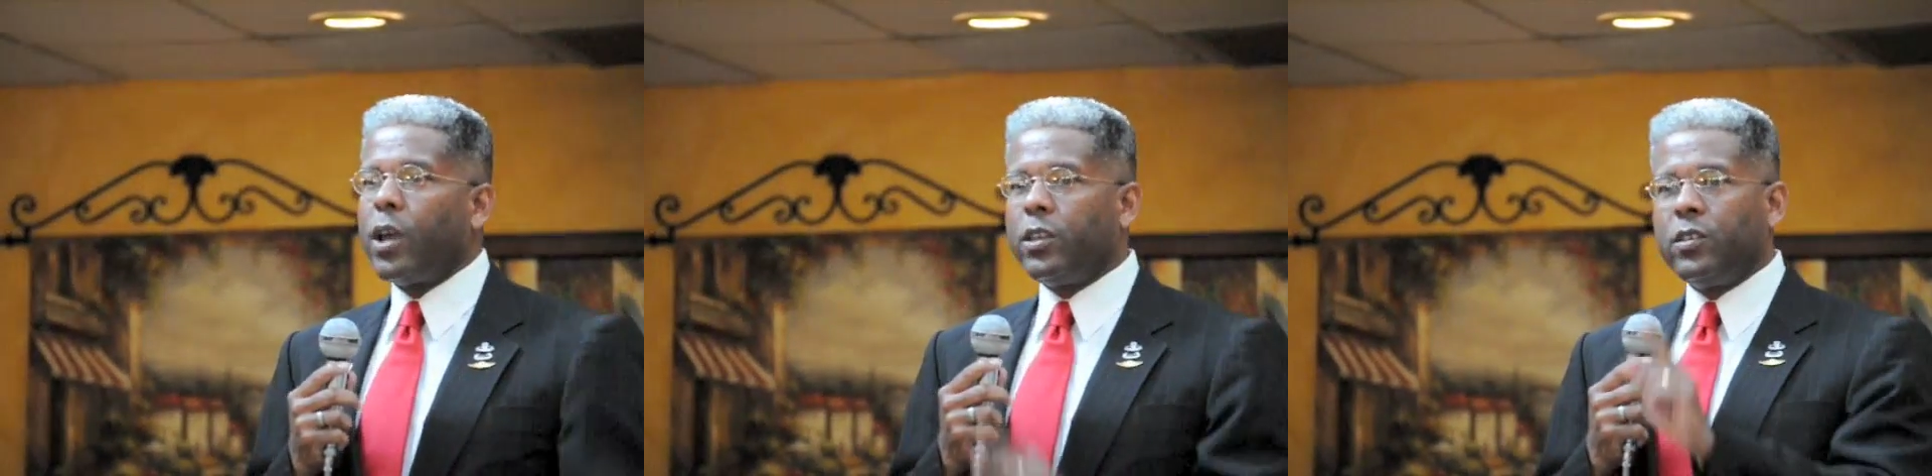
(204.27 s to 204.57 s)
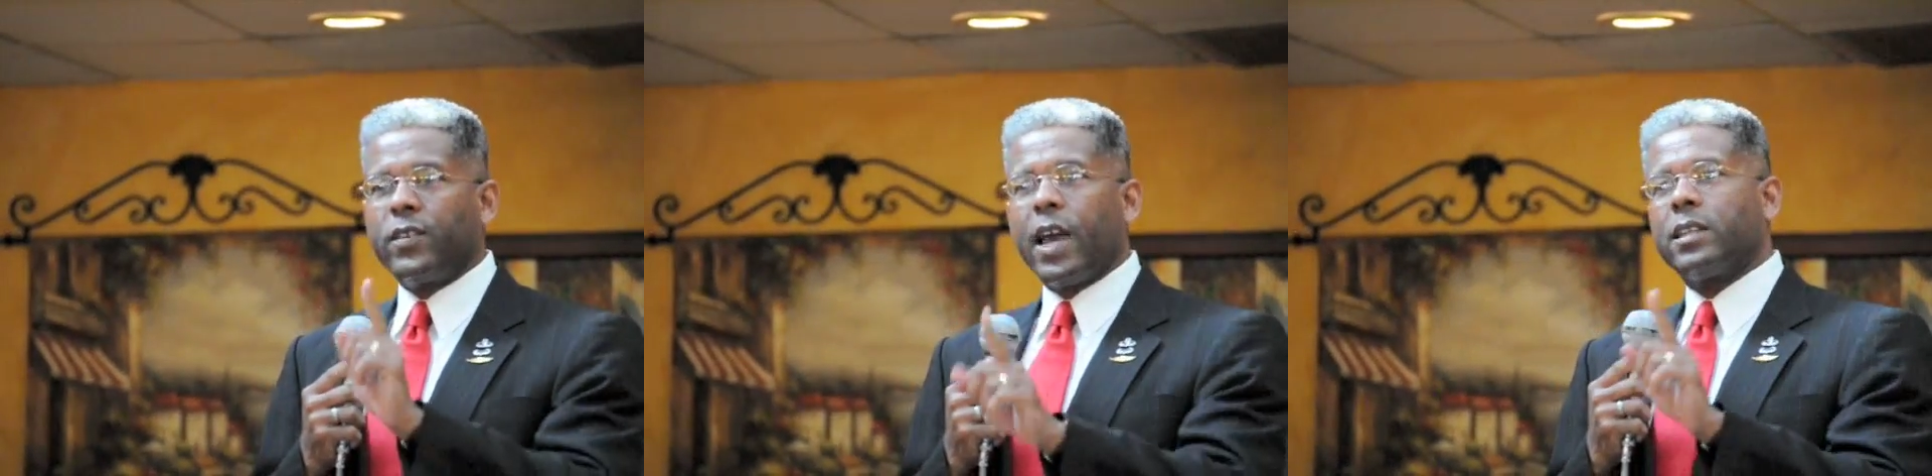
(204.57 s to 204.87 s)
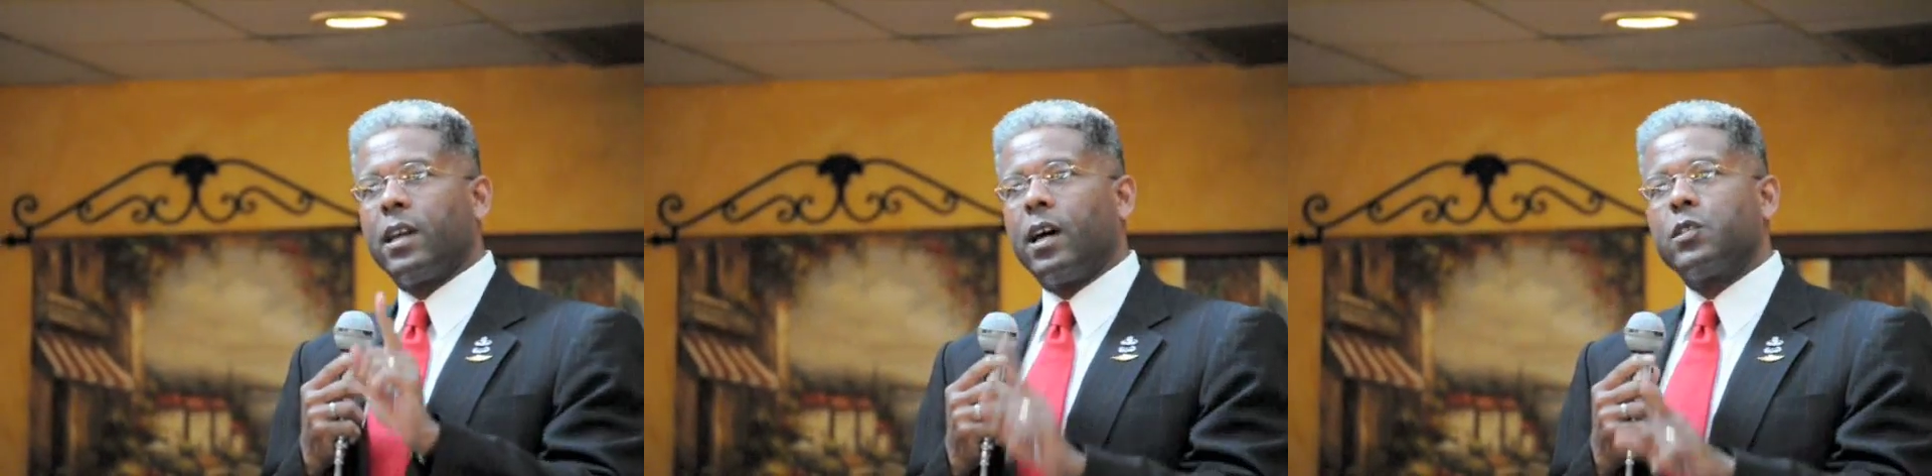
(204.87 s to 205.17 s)
way, you've
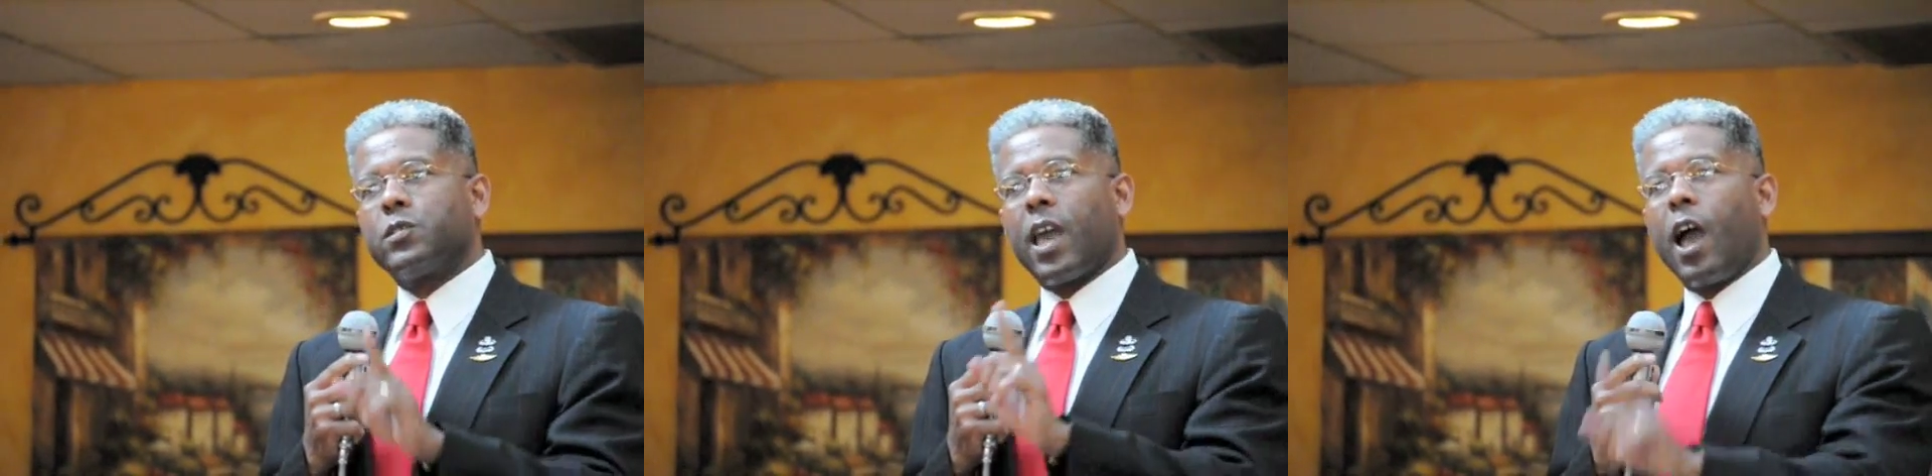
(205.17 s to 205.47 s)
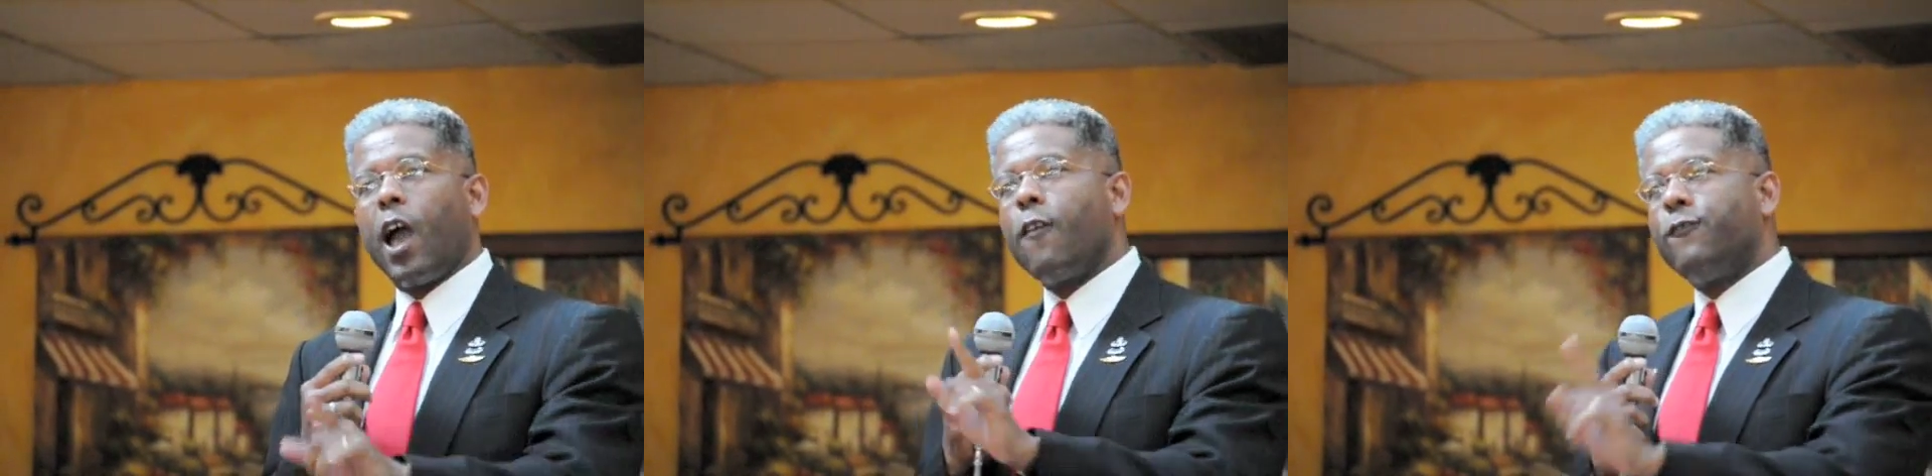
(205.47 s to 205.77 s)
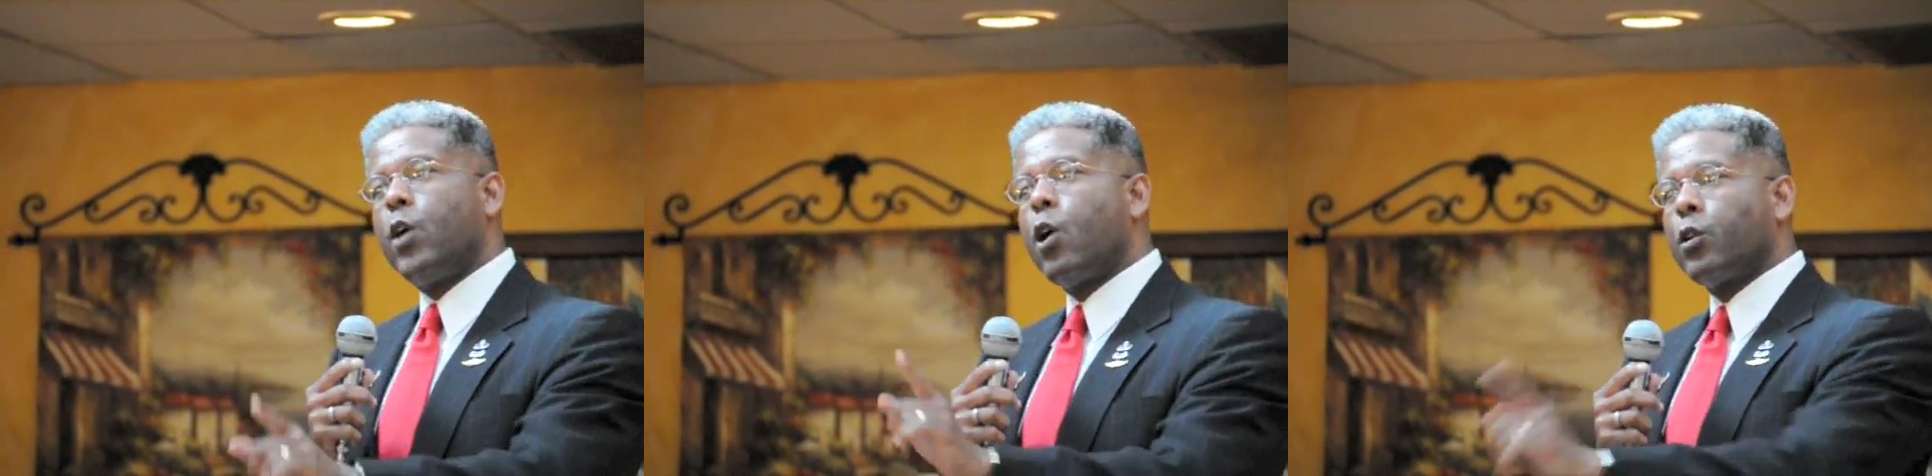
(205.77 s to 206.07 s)
got to understand how
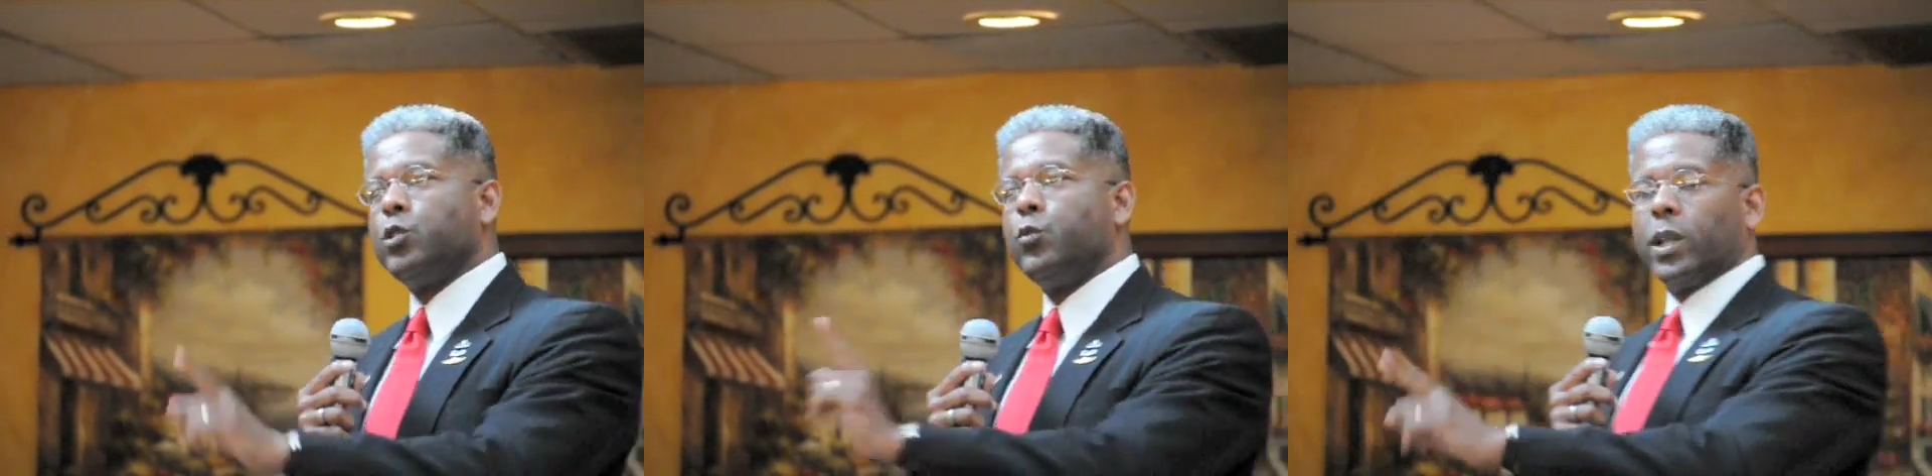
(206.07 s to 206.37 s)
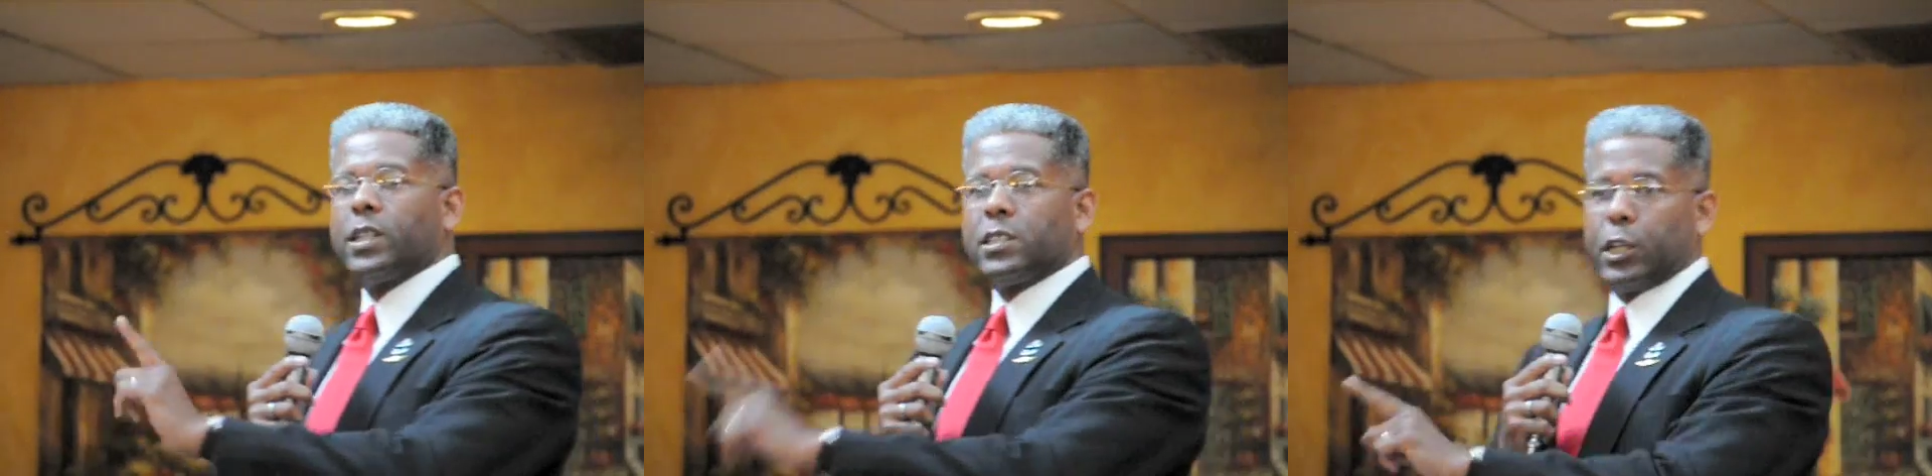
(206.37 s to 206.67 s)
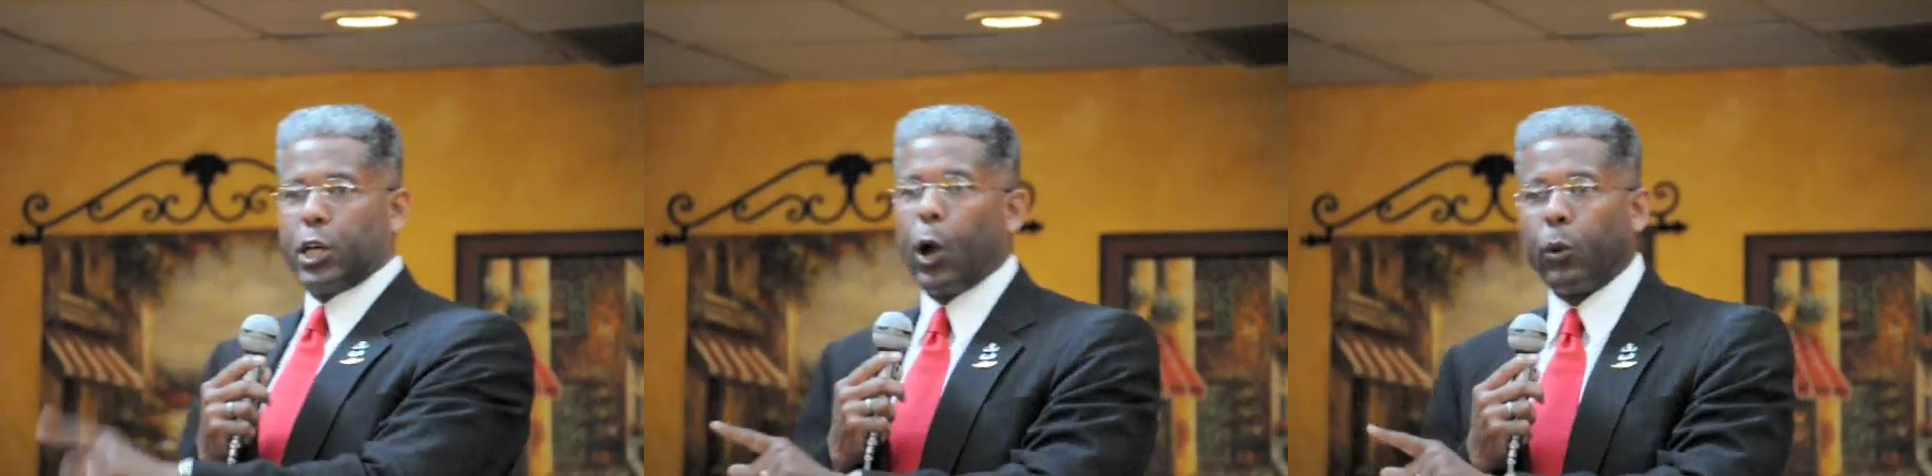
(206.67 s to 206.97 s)
far are you willing to
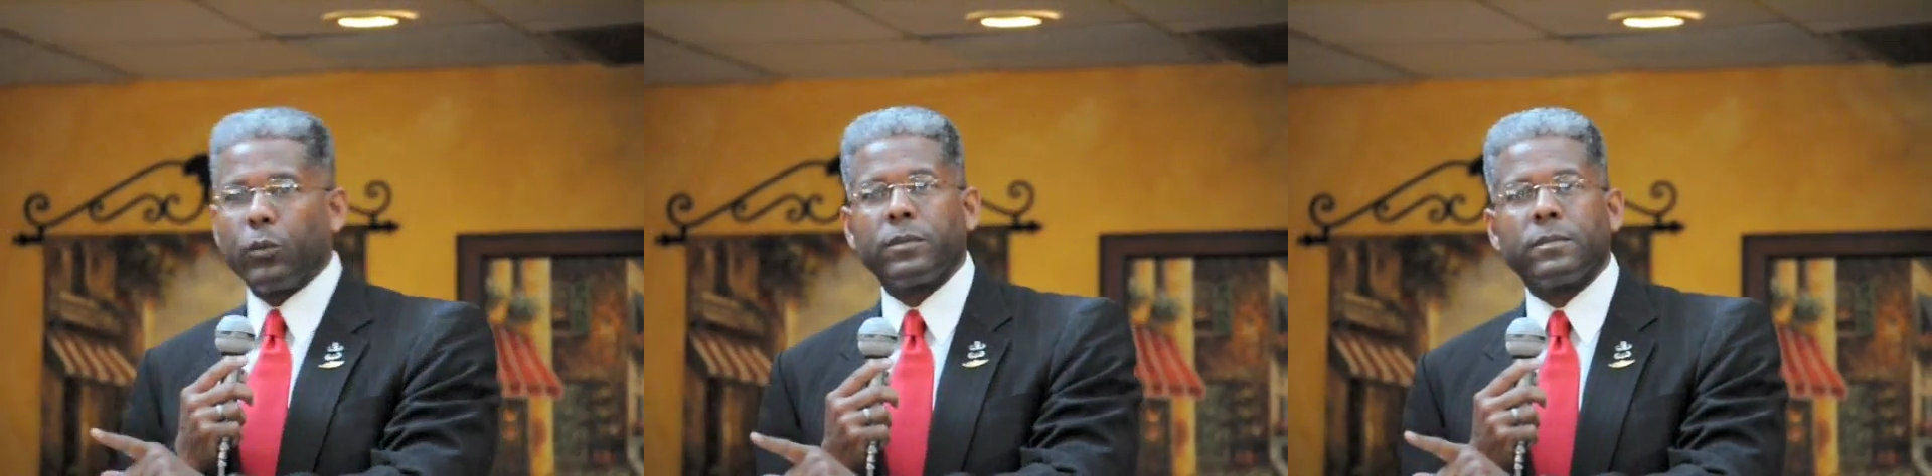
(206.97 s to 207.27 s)
go.